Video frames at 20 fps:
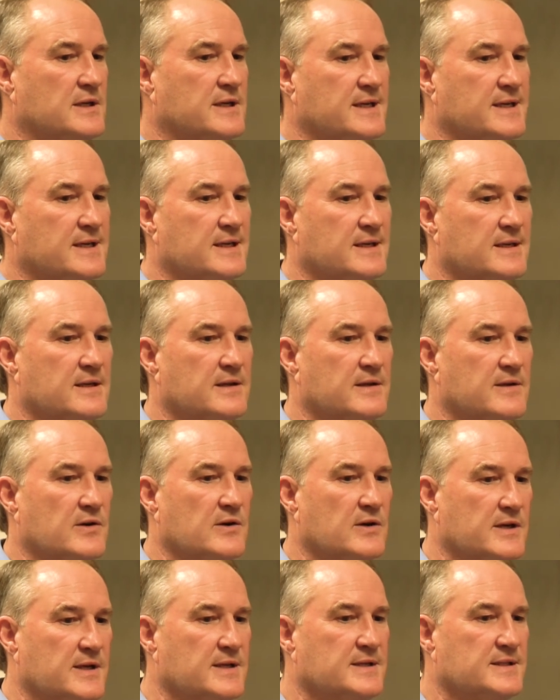and
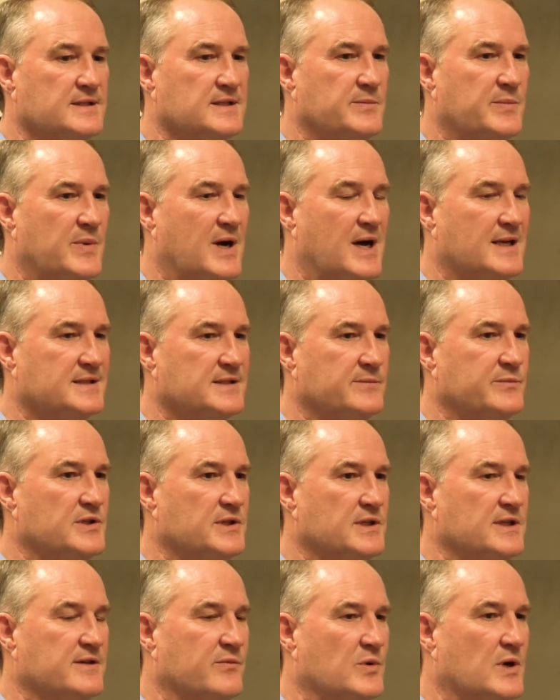there is
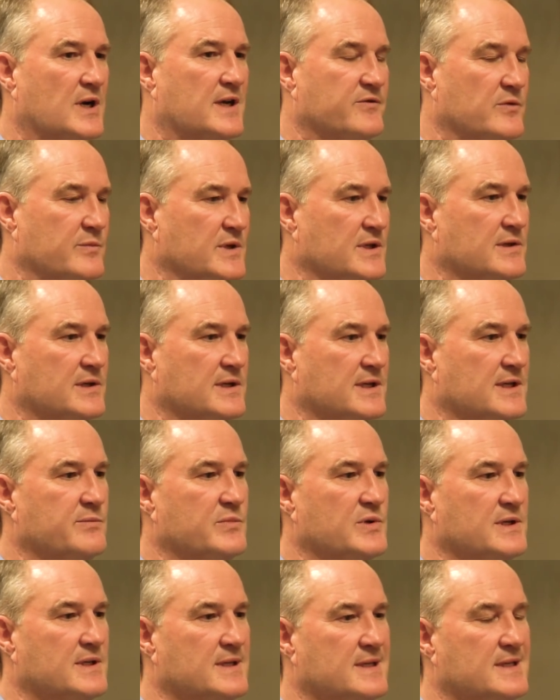possibility of profitability,
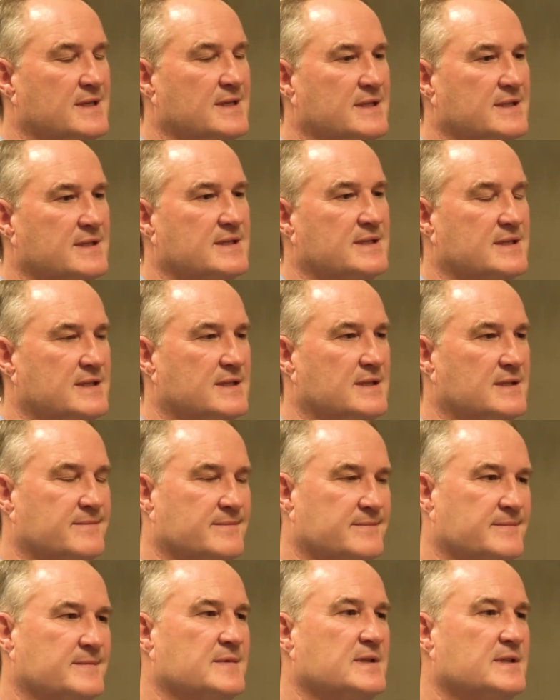but it's
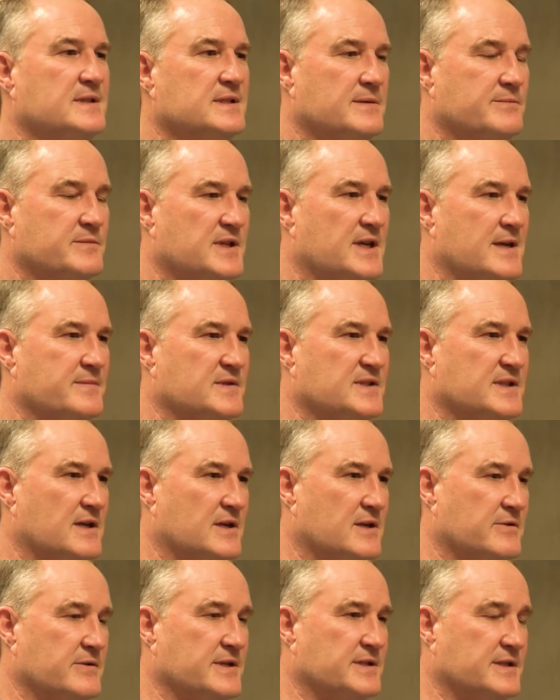sometimes not
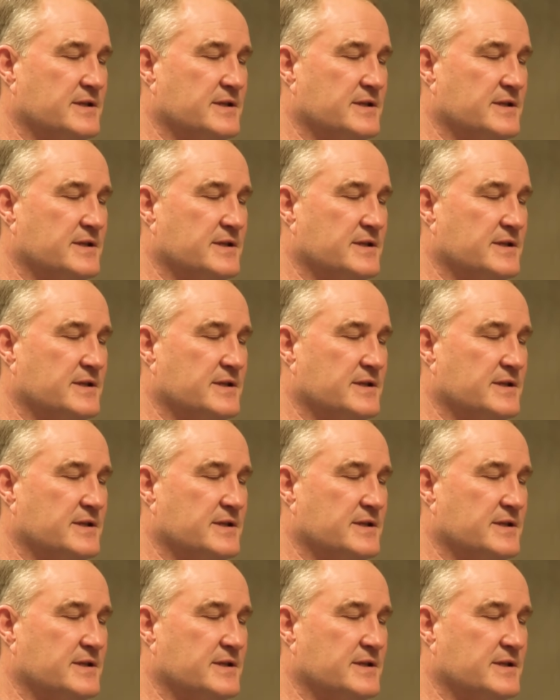always